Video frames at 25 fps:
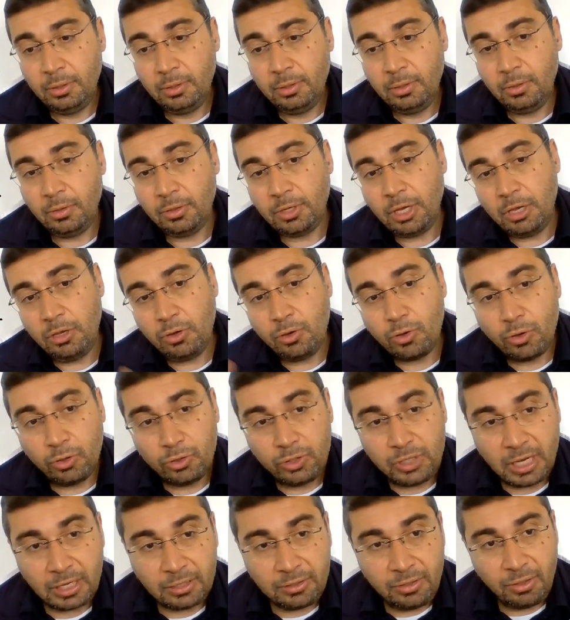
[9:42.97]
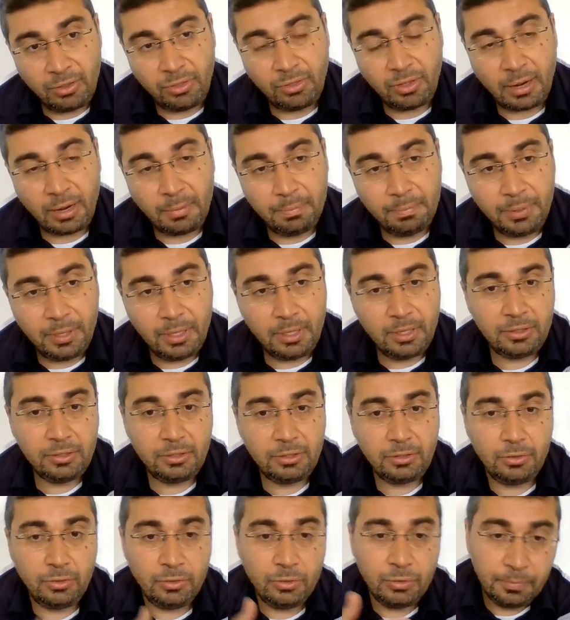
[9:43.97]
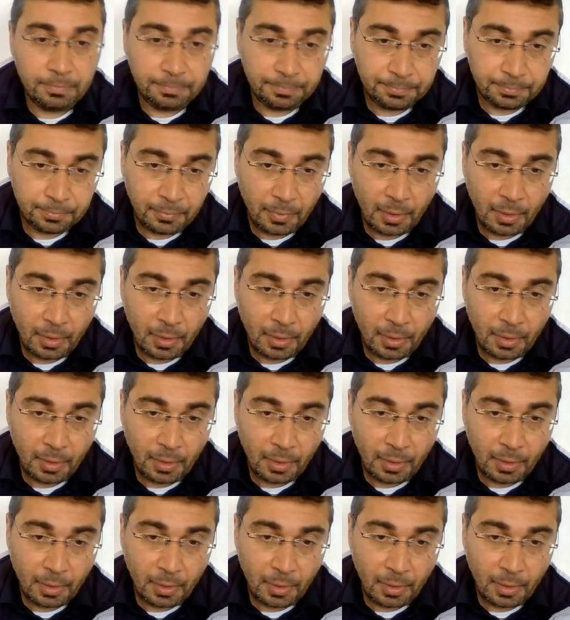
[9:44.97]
Okay, you contact the therapist, you